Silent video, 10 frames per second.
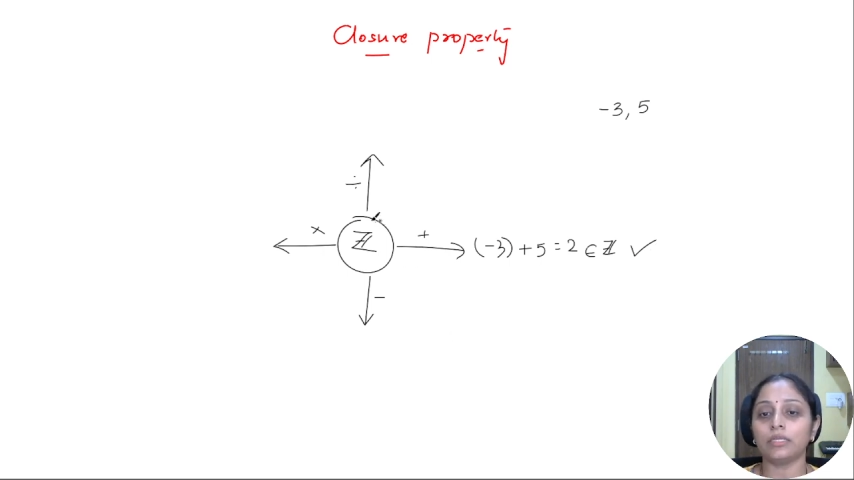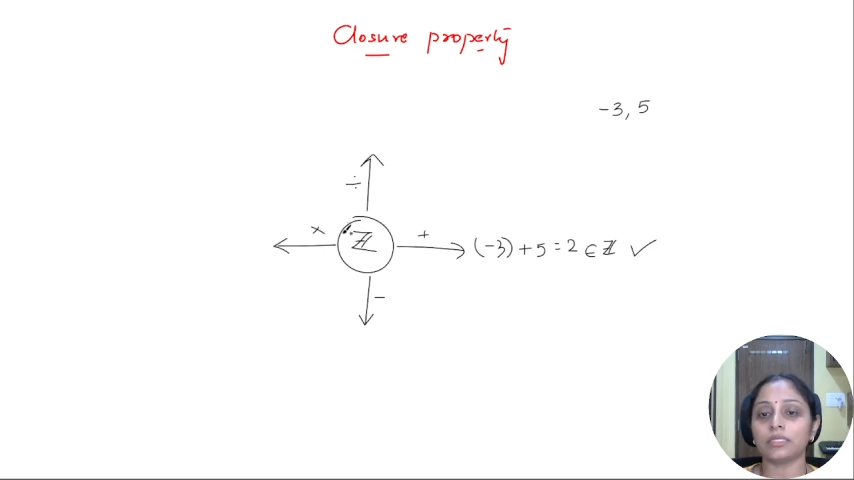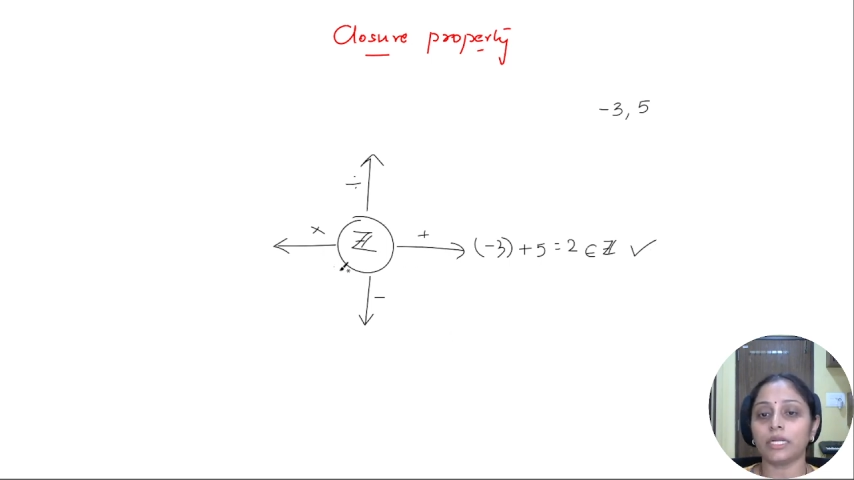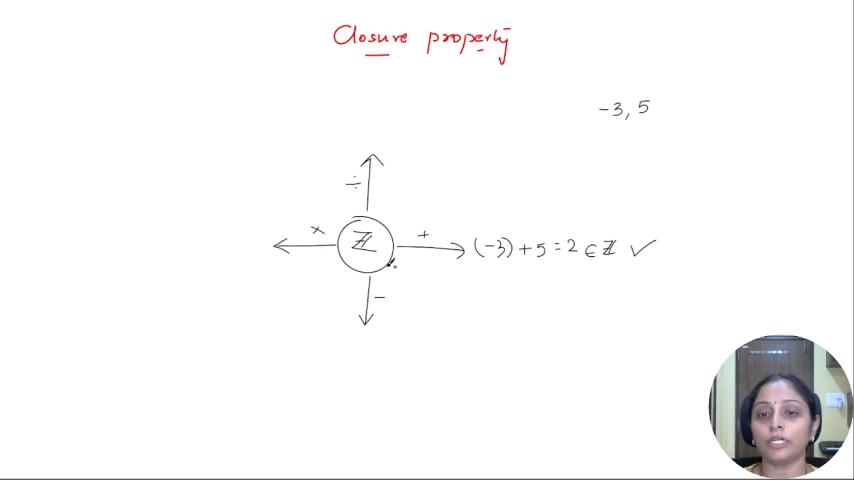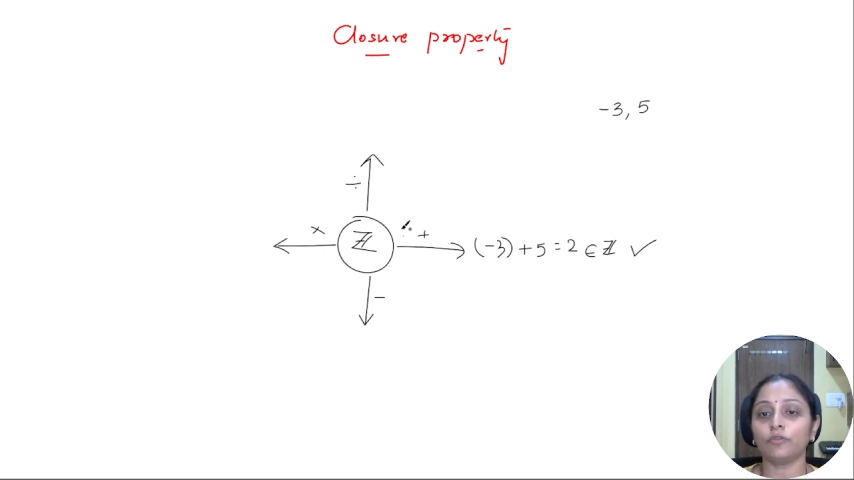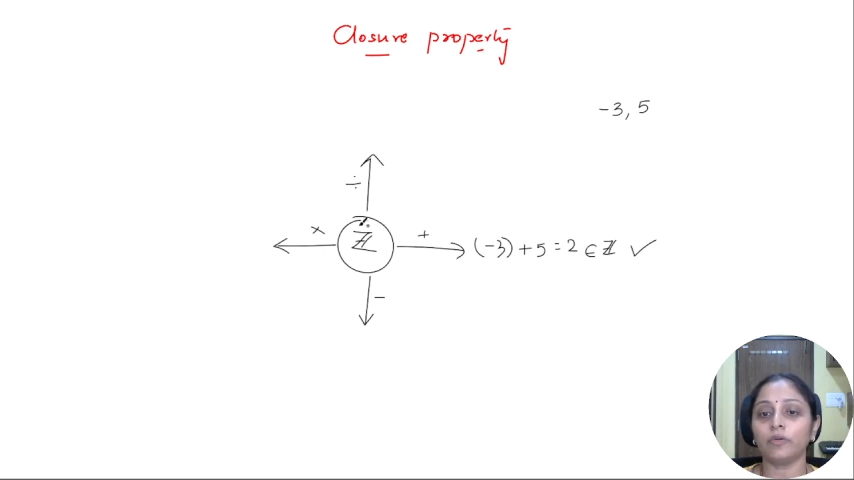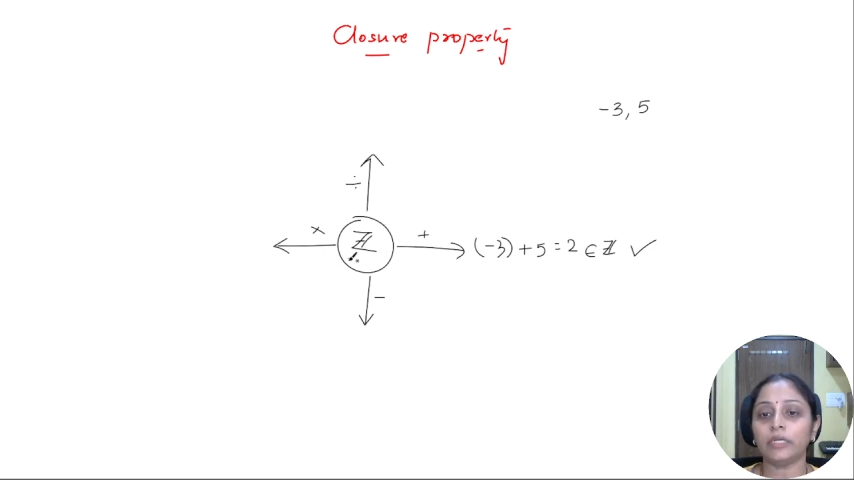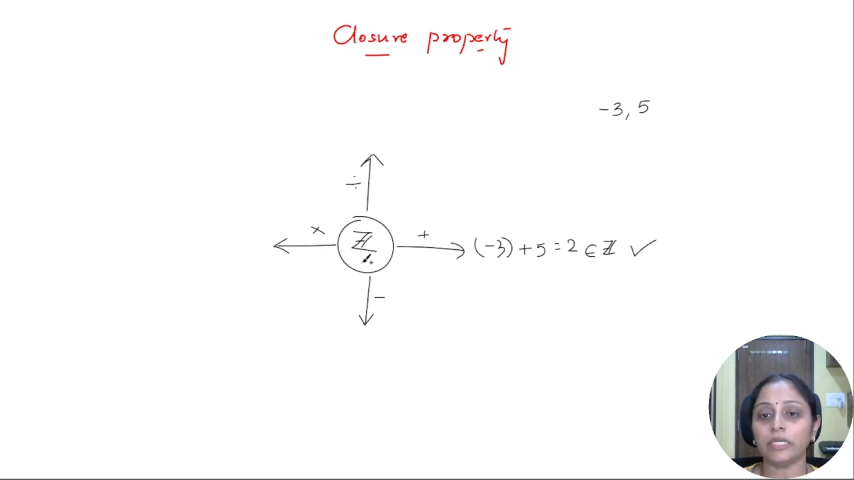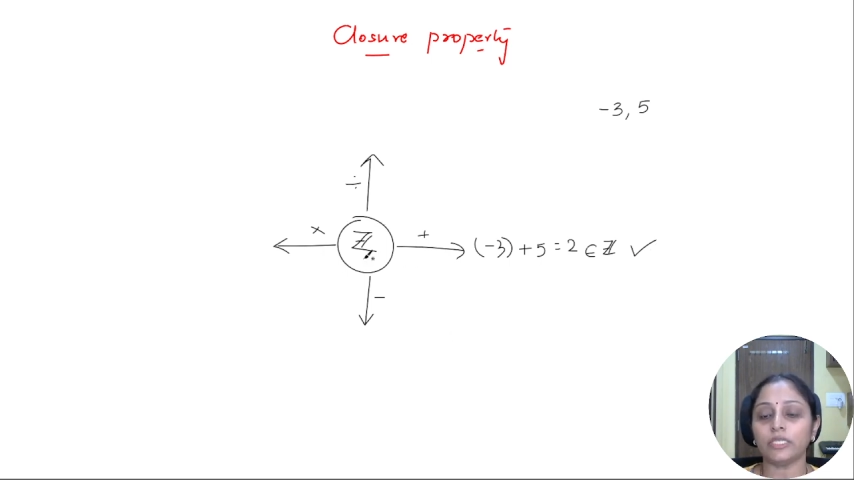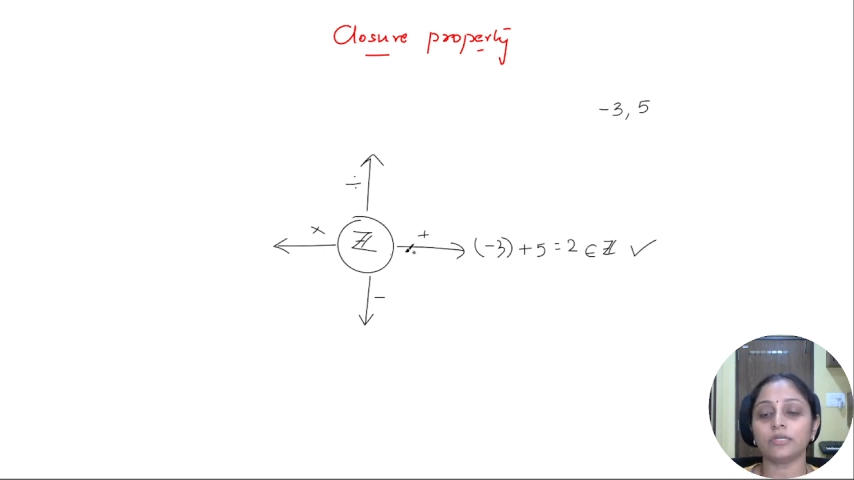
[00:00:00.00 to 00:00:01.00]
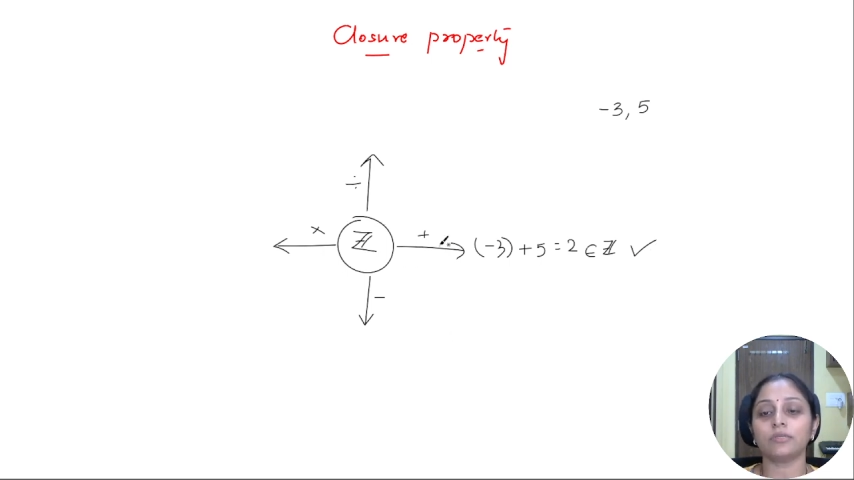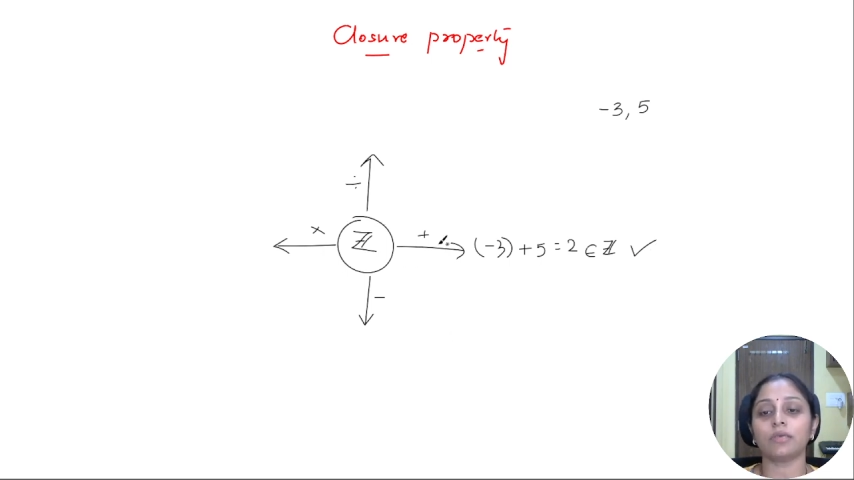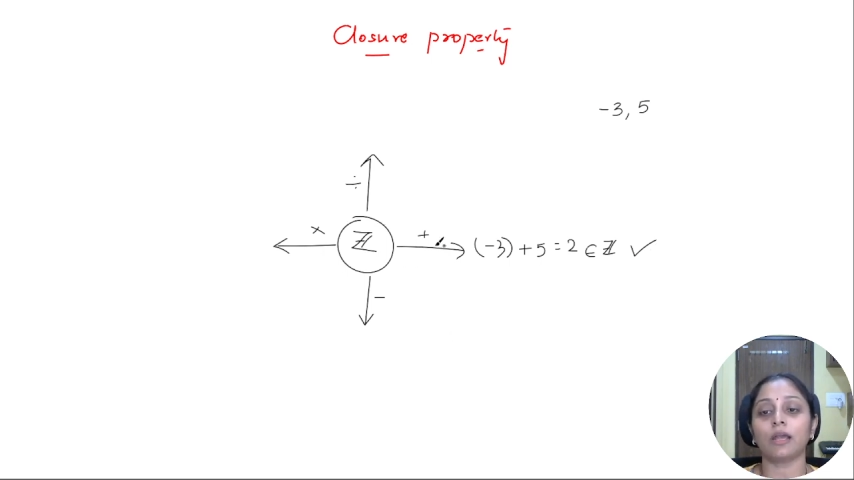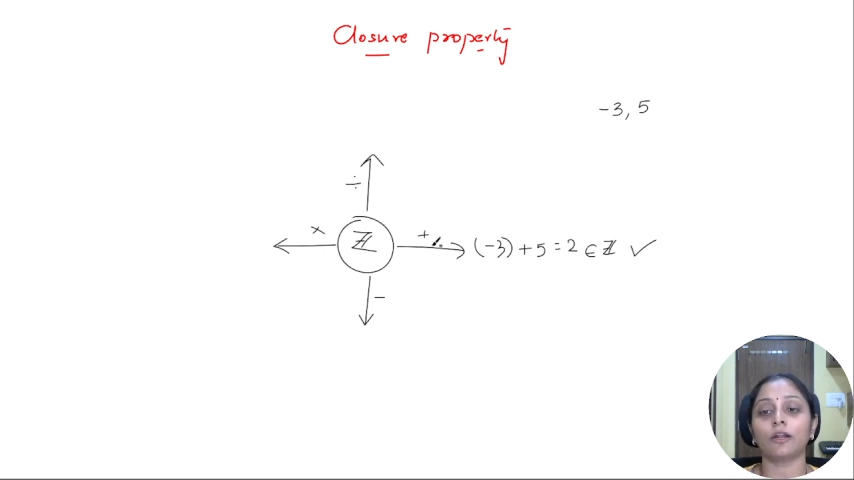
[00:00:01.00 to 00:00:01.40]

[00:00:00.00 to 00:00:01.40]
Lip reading: set of integers are